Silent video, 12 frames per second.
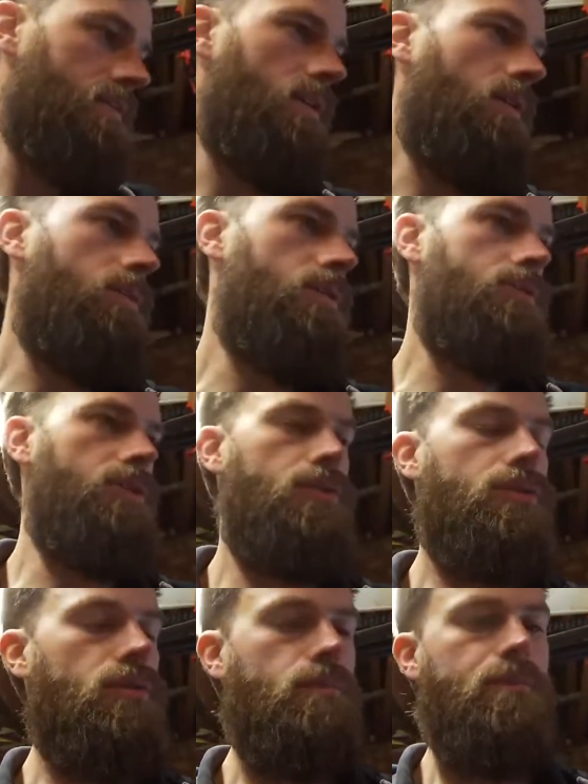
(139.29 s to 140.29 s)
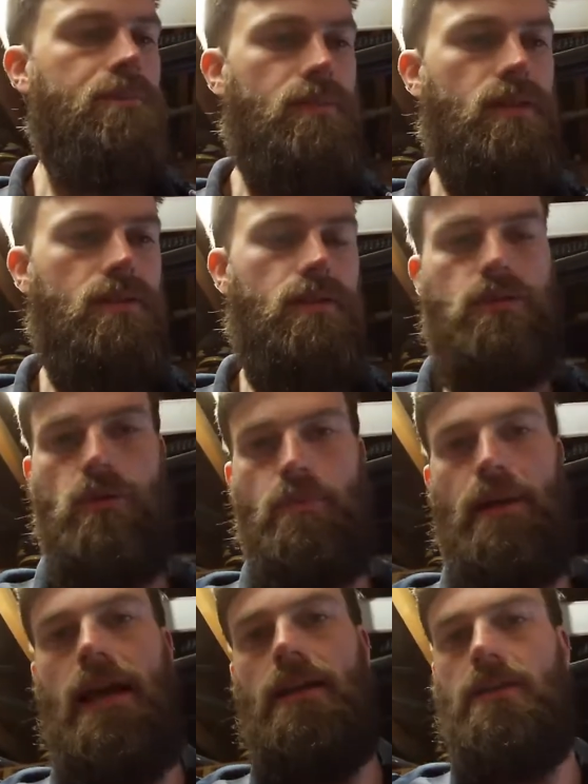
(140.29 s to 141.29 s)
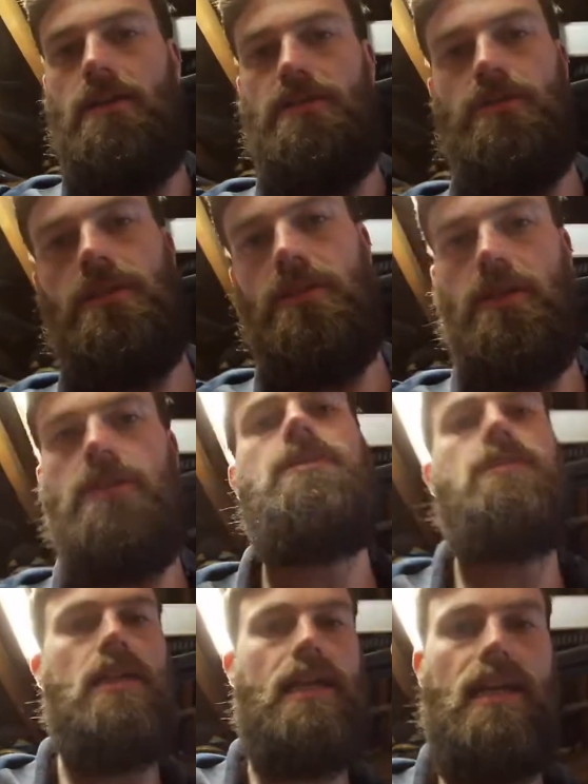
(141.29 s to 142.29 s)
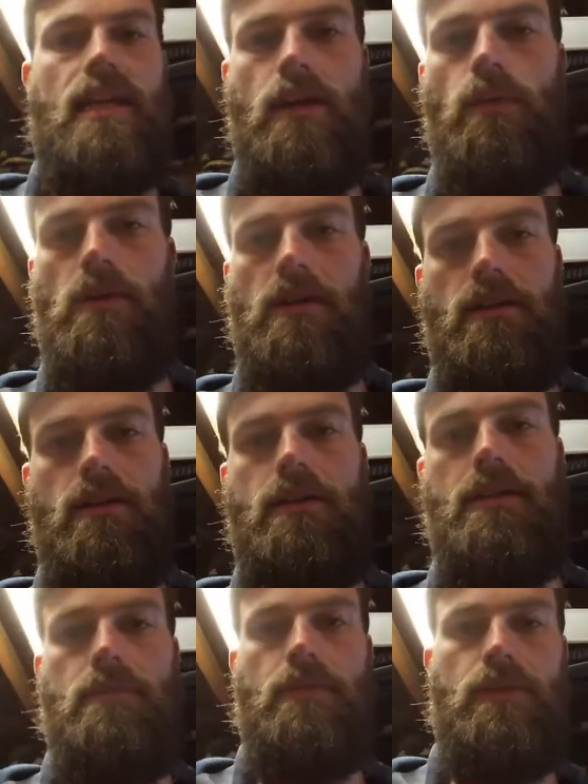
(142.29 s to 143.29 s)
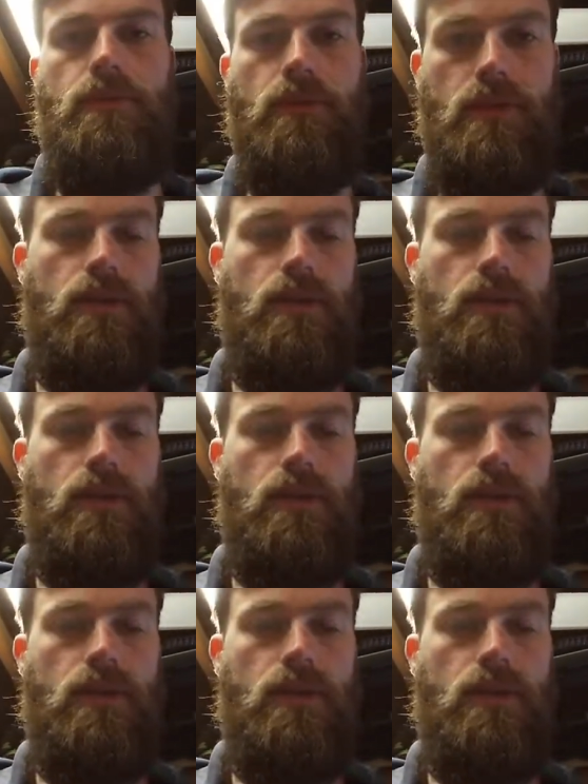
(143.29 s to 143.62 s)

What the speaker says: So I want to do some sort of black lines with a nice clear white line in the middle,